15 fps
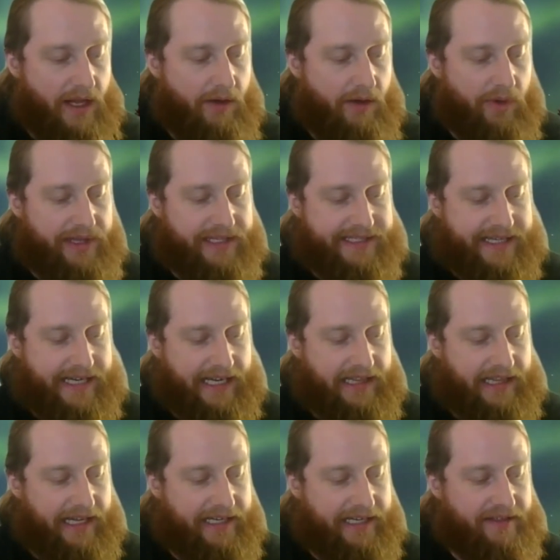When the sky
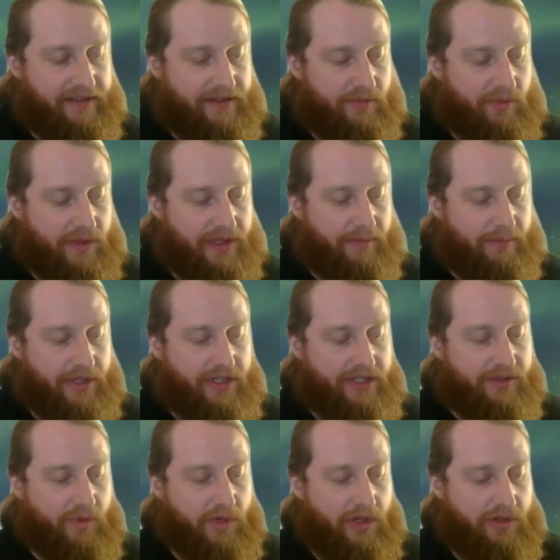lightened, when the birds
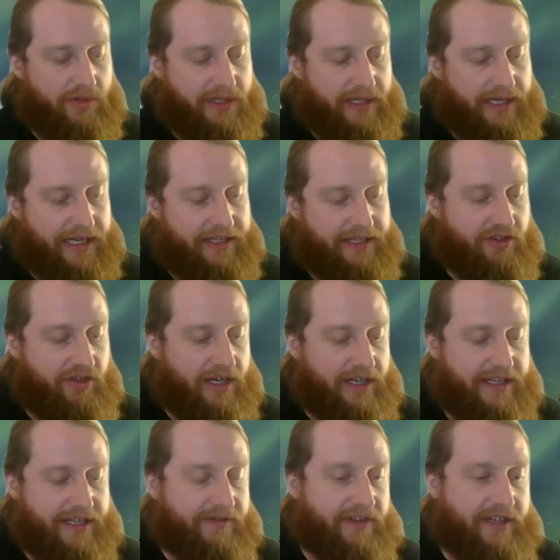awoke, I knew I'd
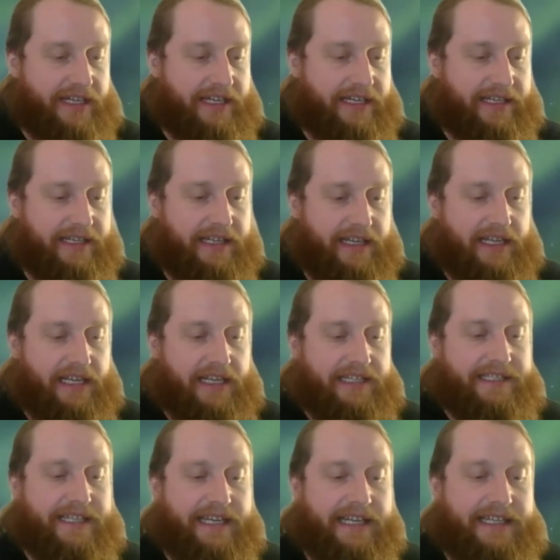never again
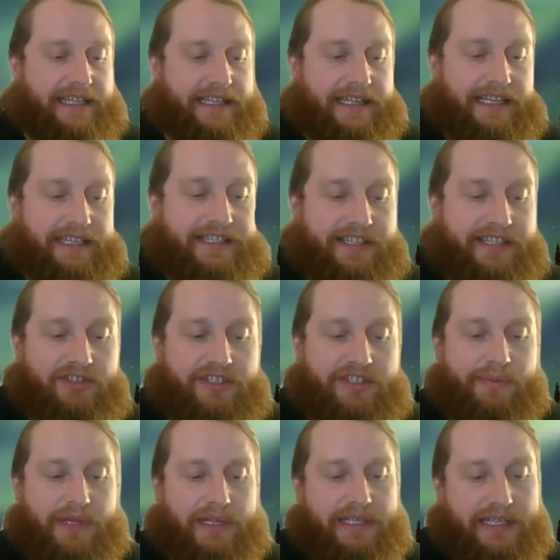see anything so
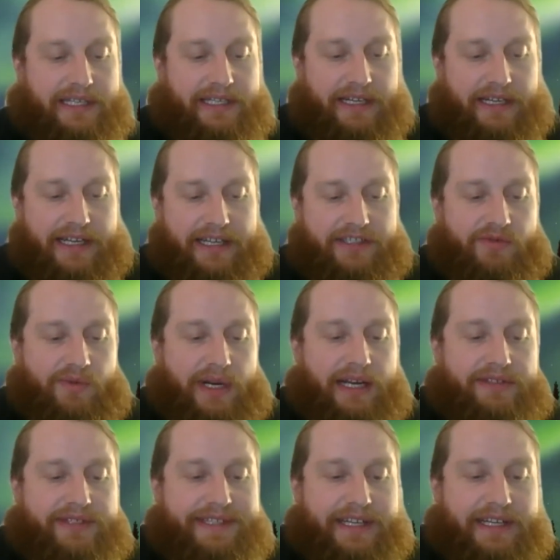splendid as the
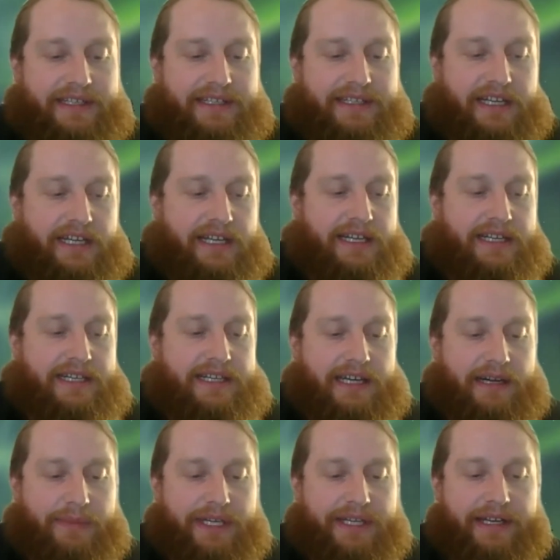round sun
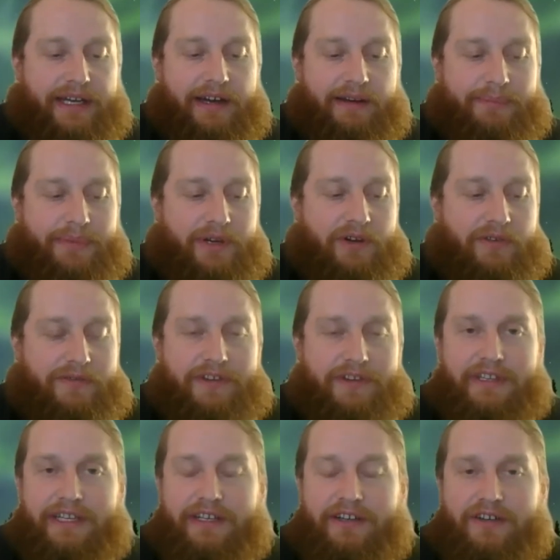coming up over
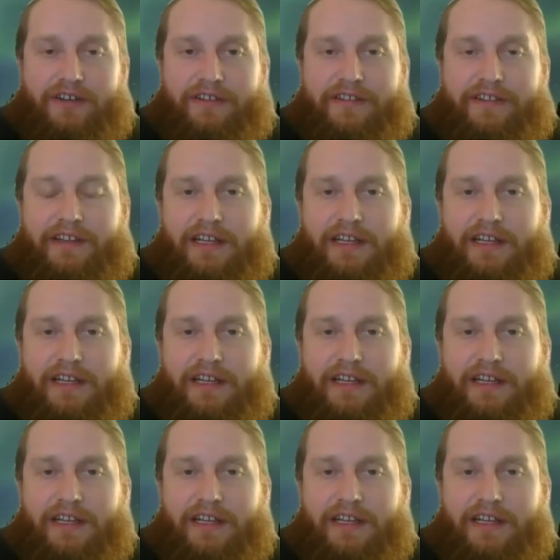the earth.